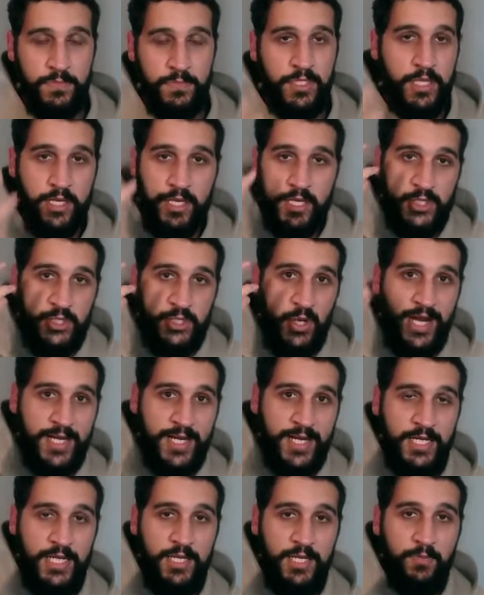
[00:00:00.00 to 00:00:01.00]
To
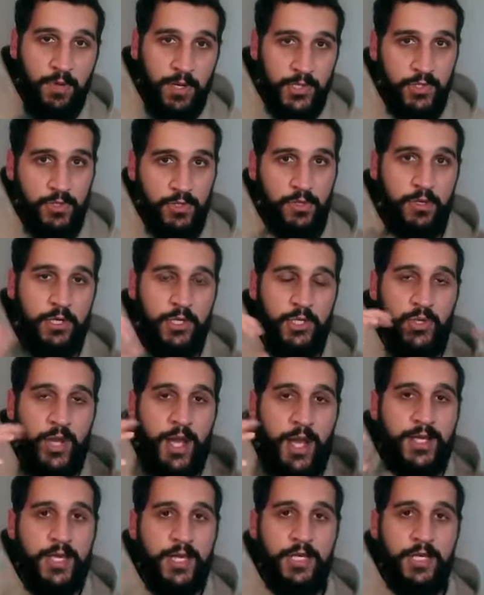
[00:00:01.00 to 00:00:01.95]
contract any muscle or contract